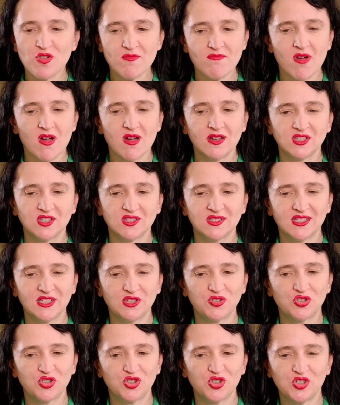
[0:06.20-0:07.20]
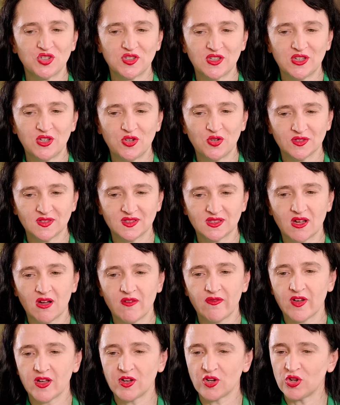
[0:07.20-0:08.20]
mind just introducing
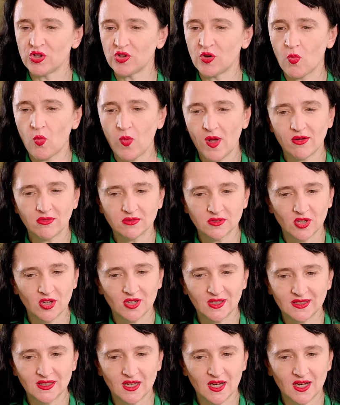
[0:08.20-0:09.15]
yourself? I know you're well known in the